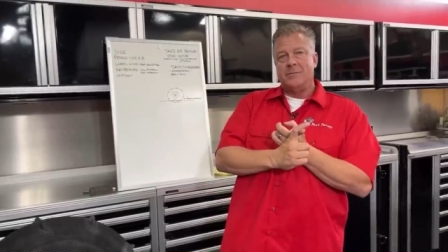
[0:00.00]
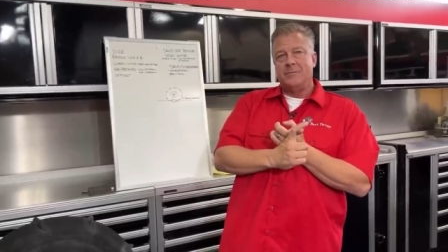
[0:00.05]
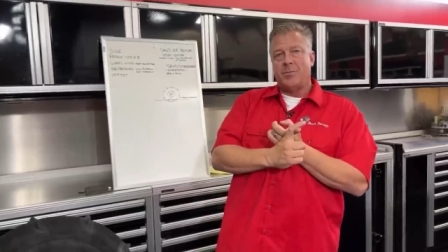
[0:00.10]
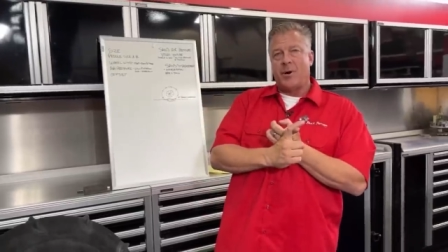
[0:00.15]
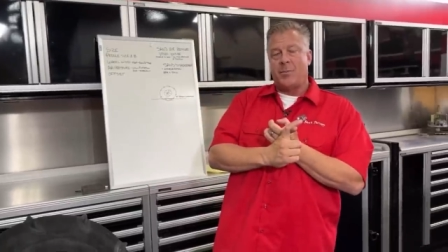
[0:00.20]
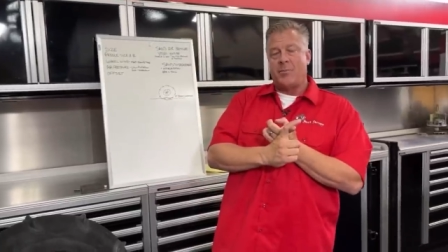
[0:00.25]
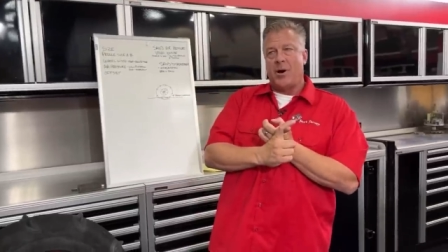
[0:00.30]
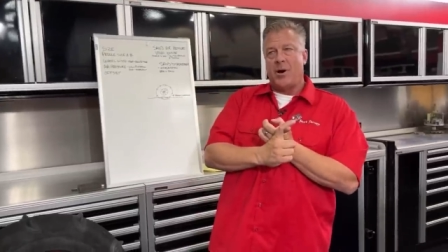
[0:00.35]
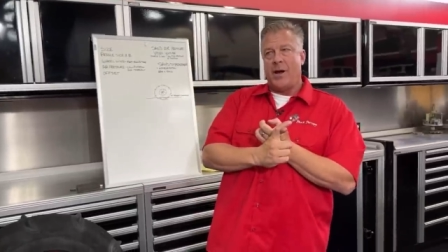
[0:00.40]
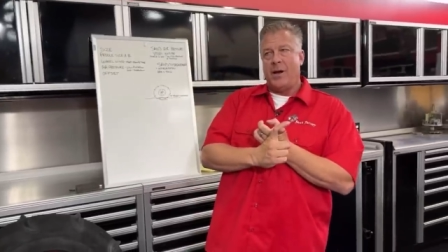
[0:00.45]

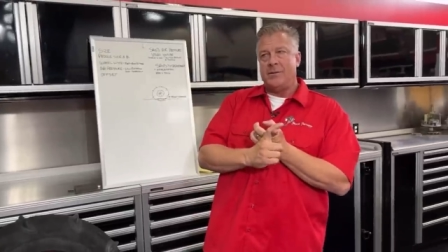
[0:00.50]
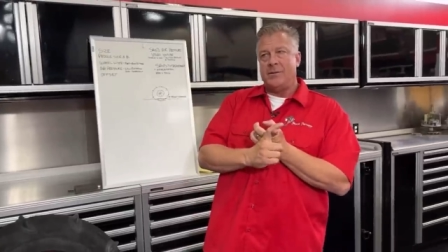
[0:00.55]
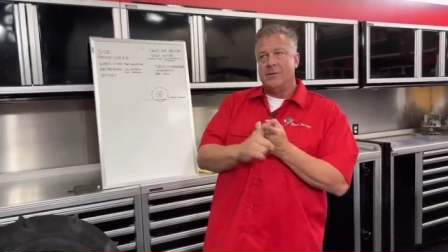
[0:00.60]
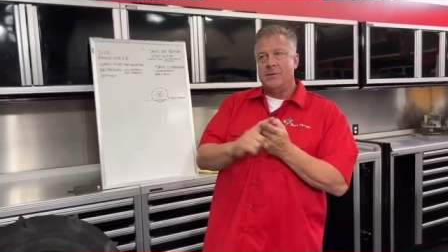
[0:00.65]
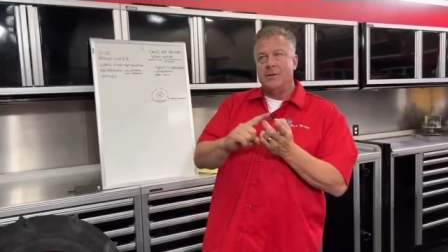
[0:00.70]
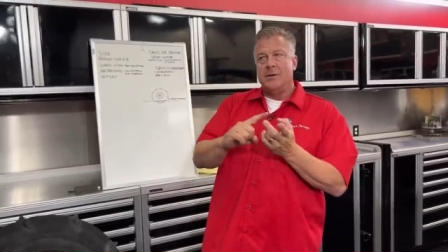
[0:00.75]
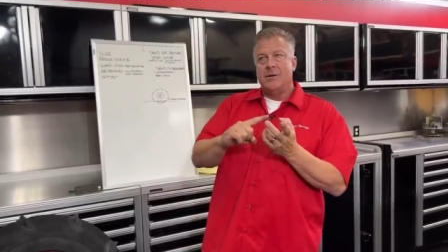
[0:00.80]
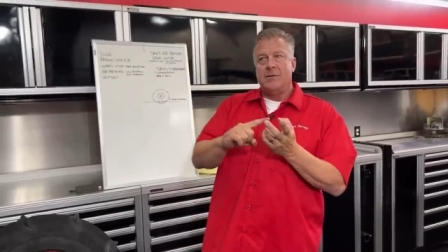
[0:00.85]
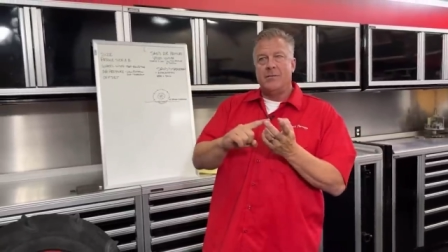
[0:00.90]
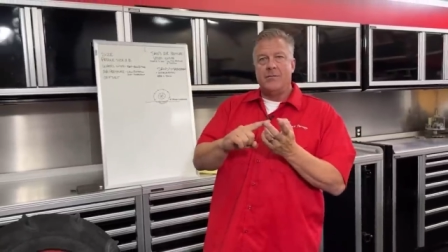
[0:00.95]
proper height,
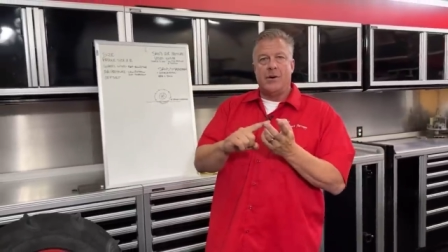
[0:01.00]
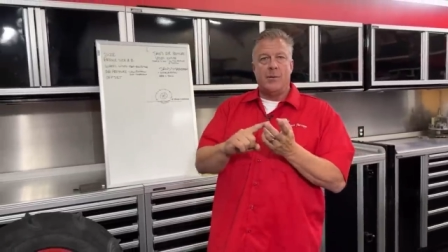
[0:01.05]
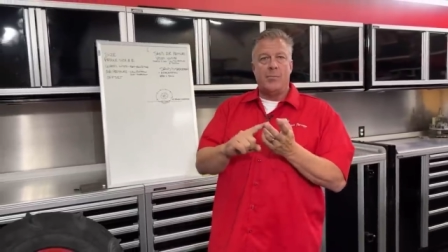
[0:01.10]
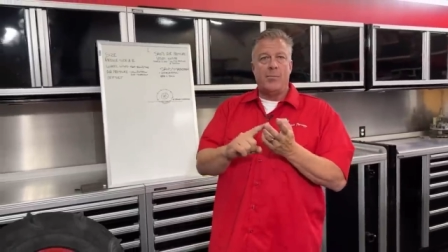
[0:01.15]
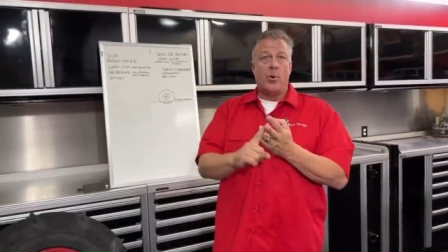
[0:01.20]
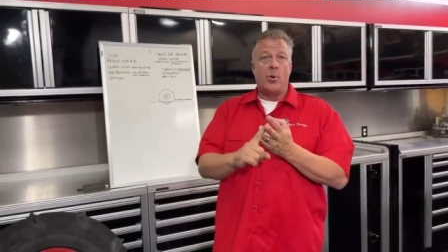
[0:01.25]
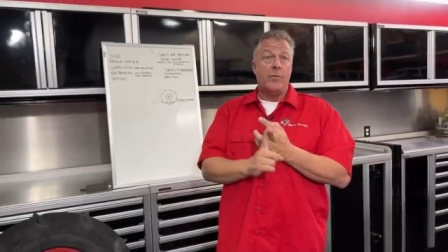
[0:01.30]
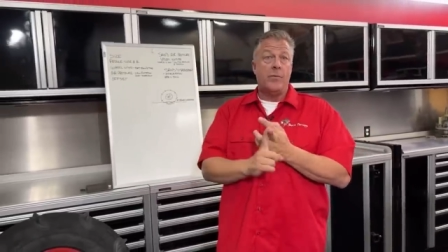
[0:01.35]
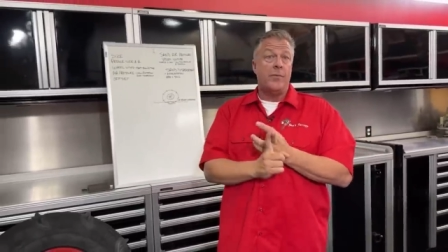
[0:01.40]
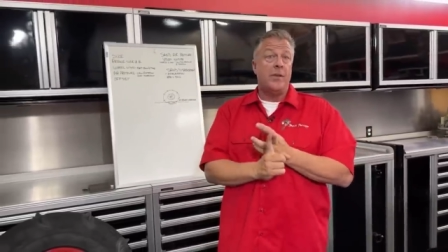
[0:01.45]
very
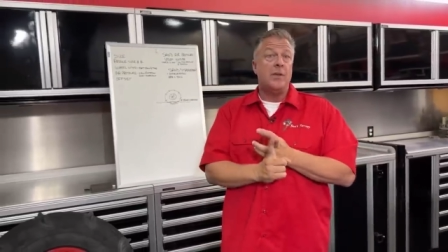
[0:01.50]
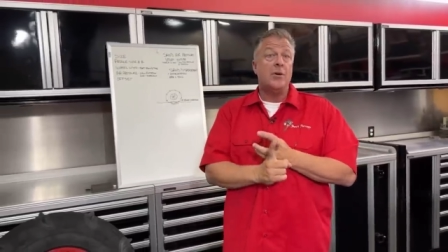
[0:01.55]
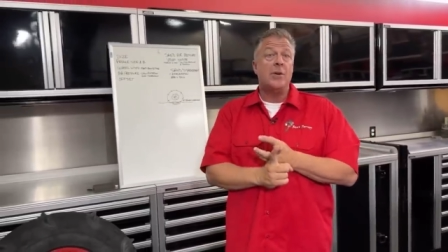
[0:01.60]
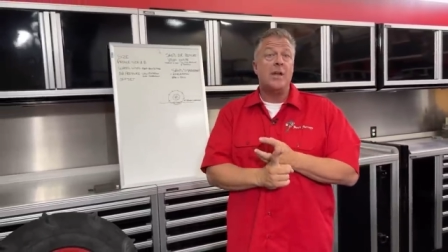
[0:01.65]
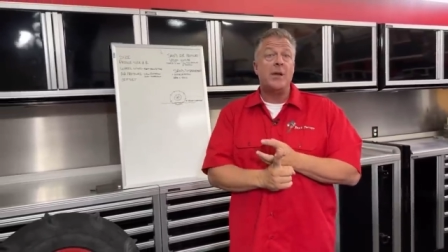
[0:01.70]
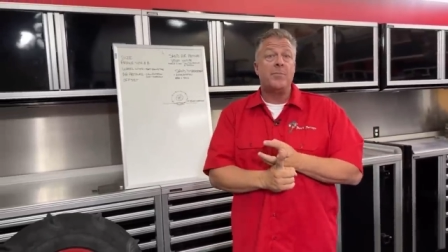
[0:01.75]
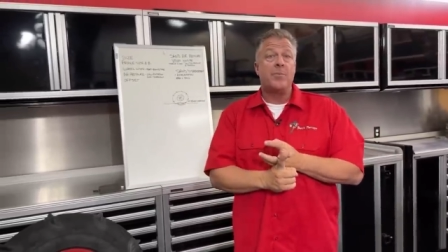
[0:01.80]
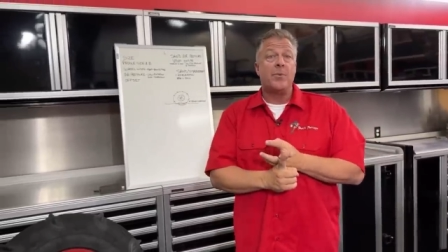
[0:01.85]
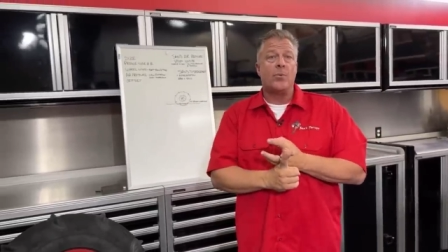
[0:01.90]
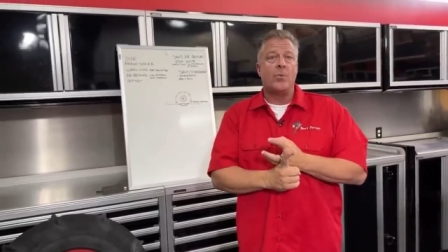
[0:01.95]
important that you
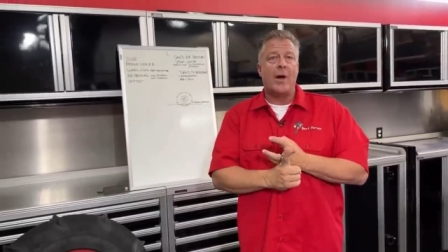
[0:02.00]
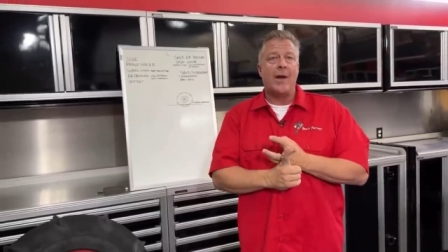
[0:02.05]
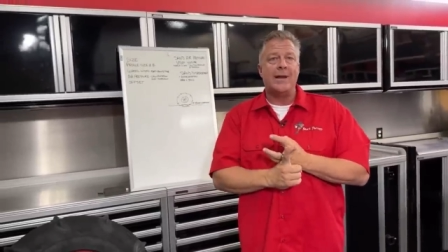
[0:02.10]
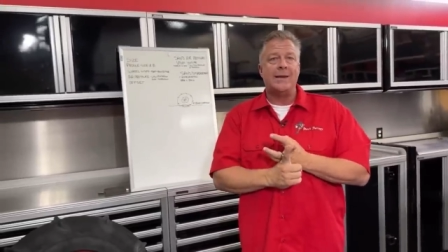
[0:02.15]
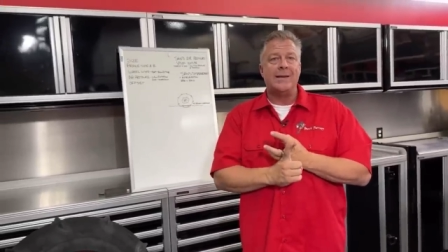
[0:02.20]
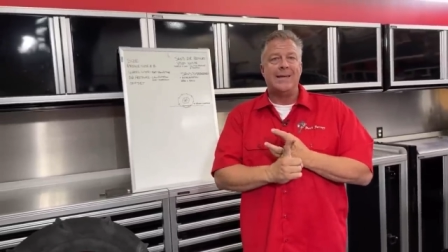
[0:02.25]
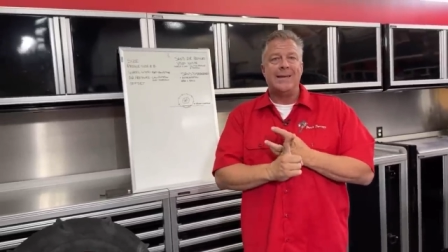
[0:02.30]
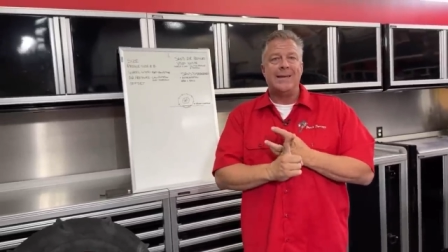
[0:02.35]
keep the right